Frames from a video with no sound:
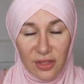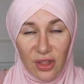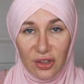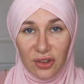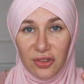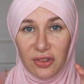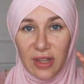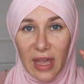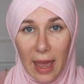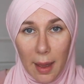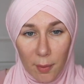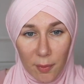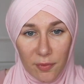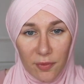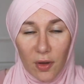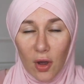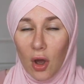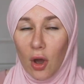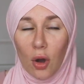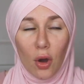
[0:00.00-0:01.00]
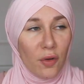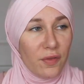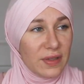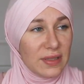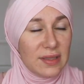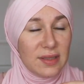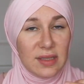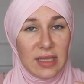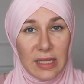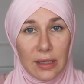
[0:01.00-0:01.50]
the depth of a
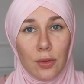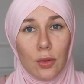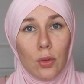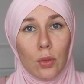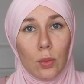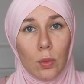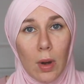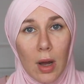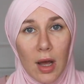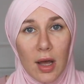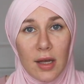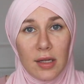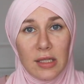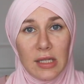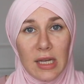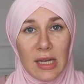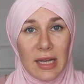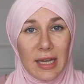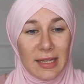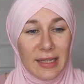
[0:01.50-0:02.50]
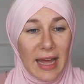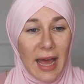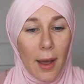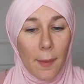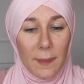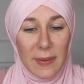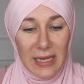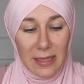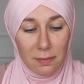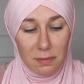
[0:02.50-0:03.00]
single word and how
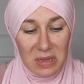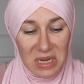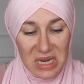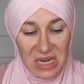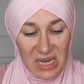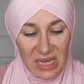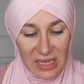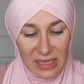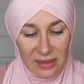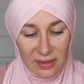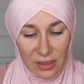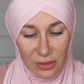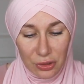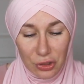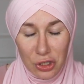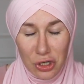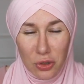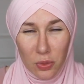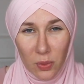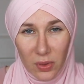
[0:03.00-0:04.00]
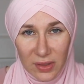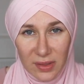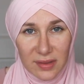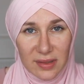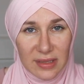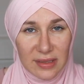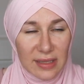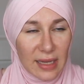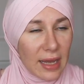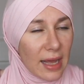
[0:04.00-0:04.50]
many meanings and
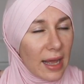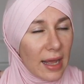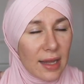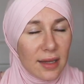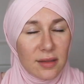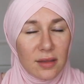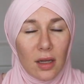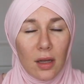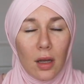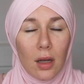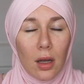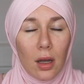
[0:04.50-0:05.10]
nuances it has.